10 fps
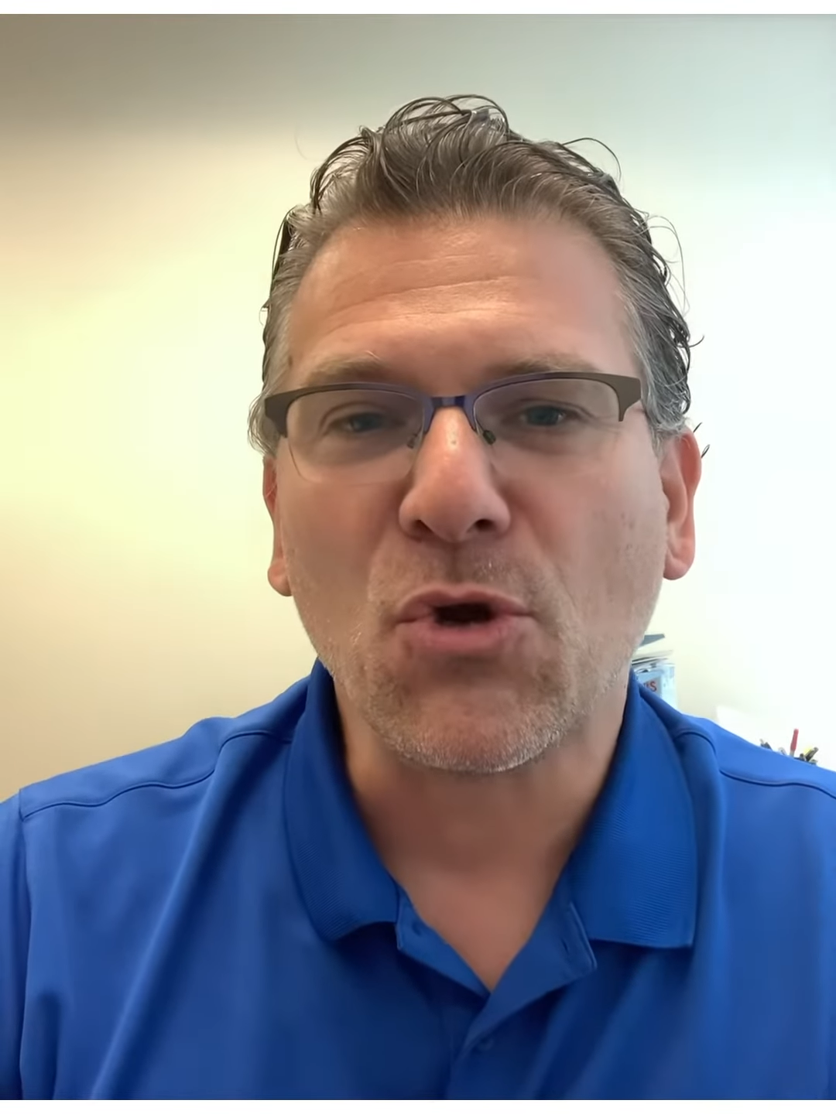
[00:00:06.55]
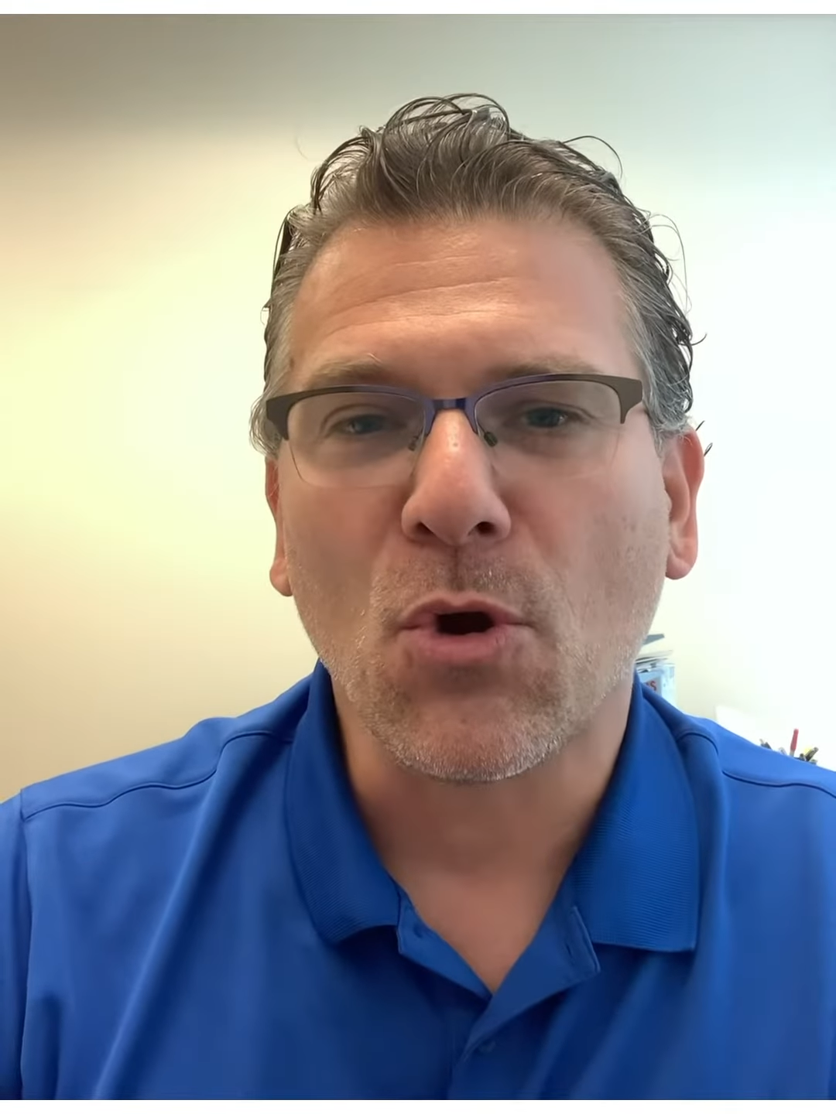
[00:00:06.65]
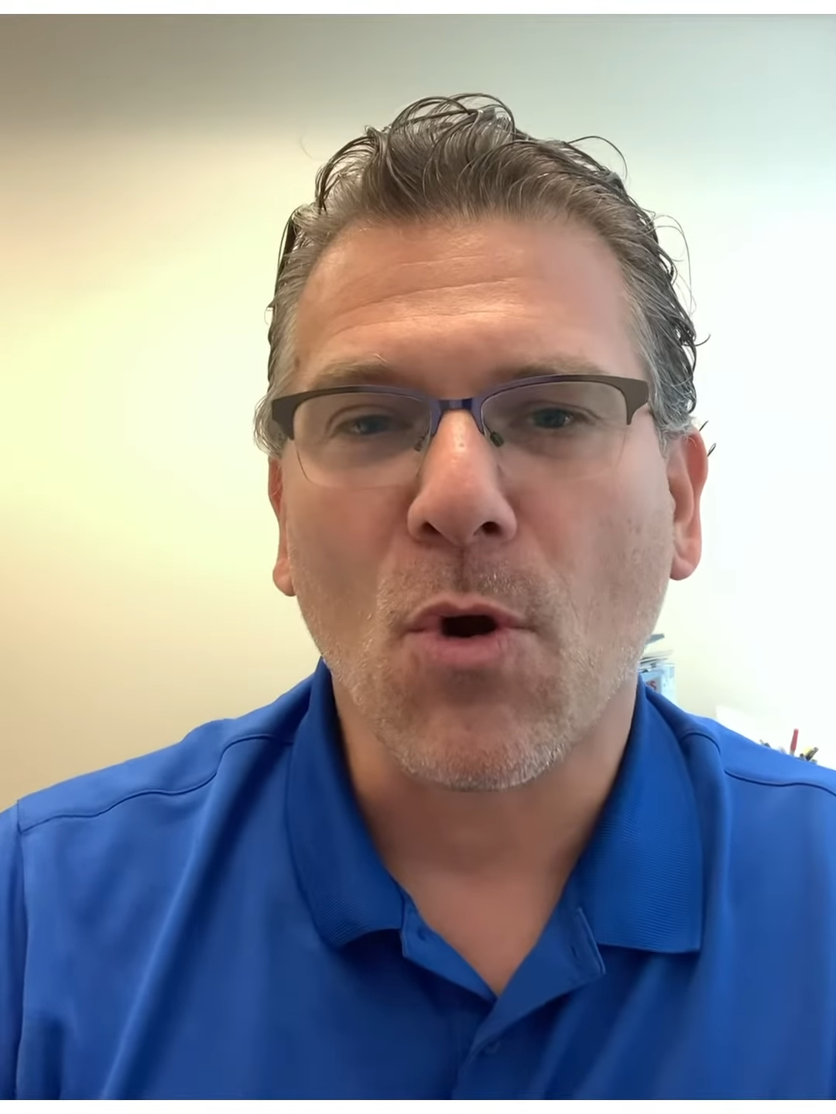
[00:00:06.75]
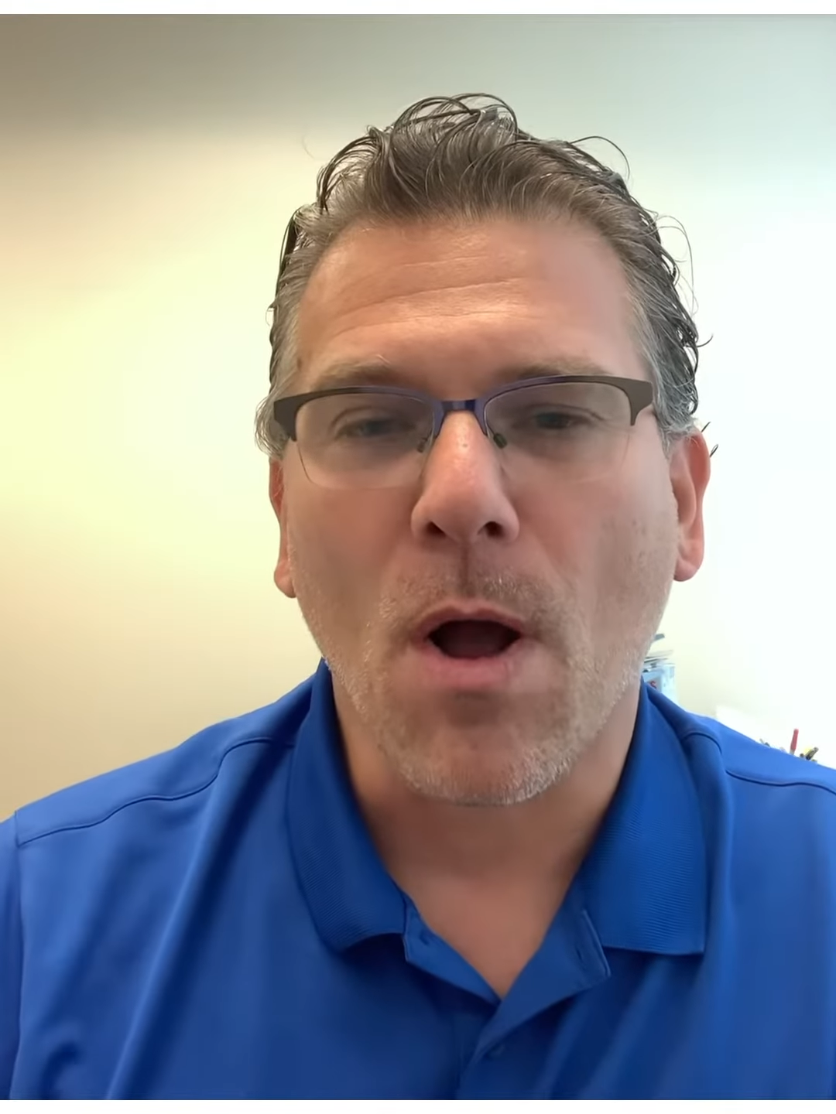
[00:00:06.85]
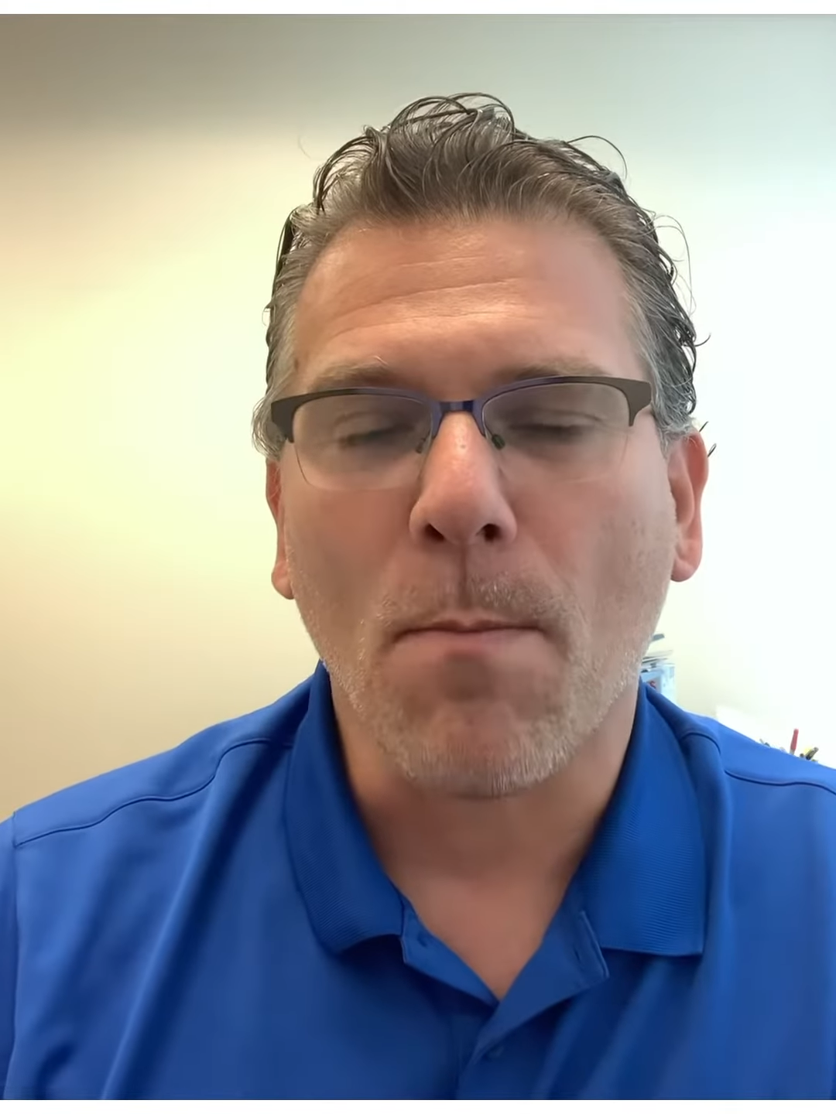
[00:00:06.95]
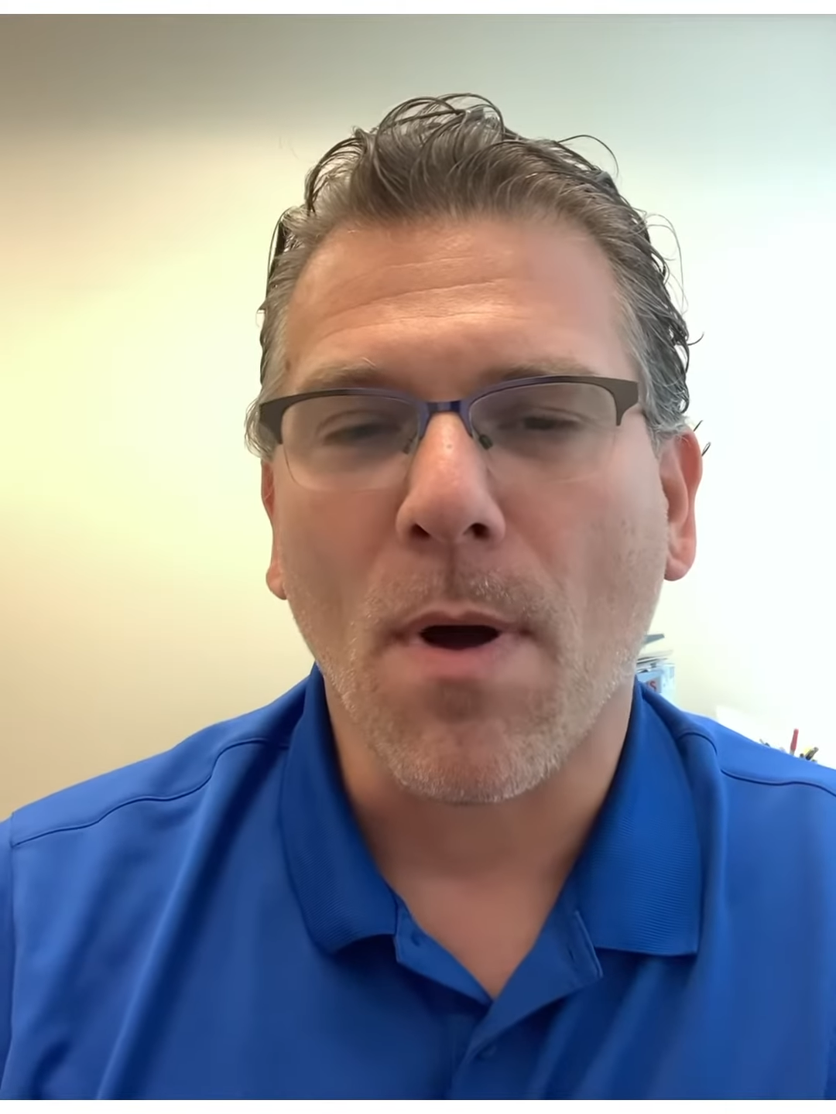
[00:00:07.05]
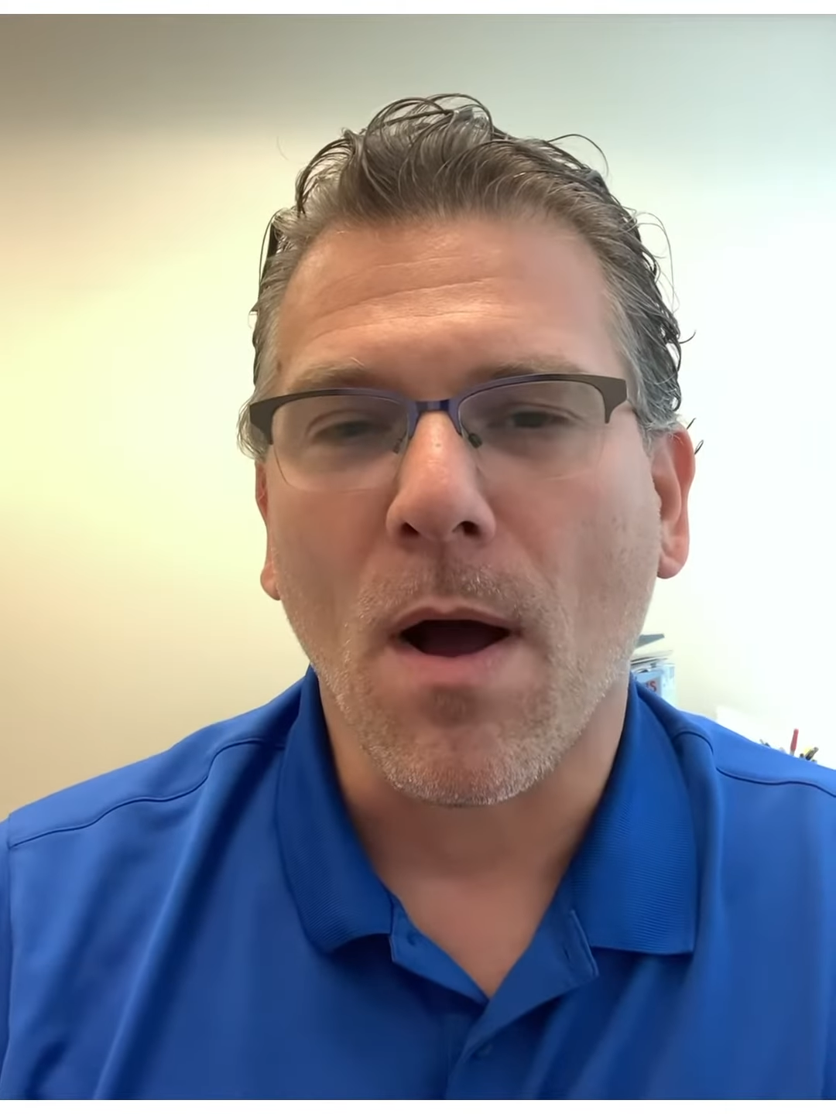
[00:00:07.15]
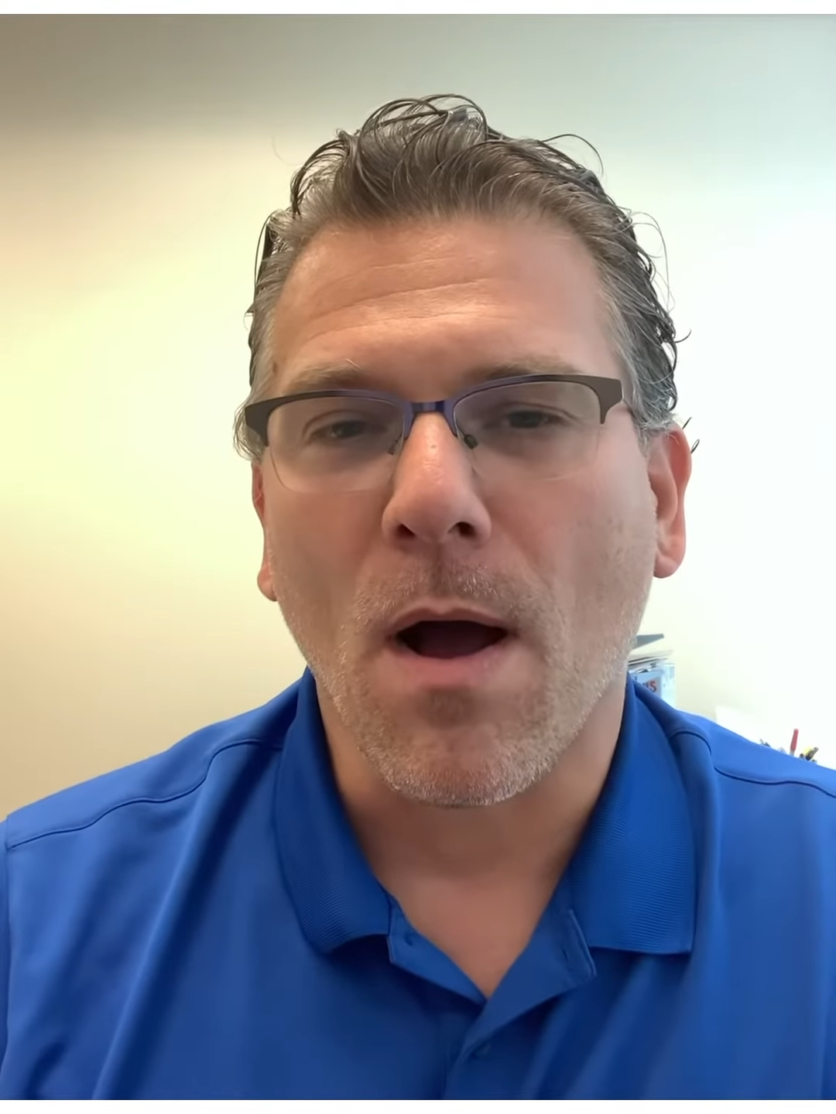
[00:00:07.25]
her up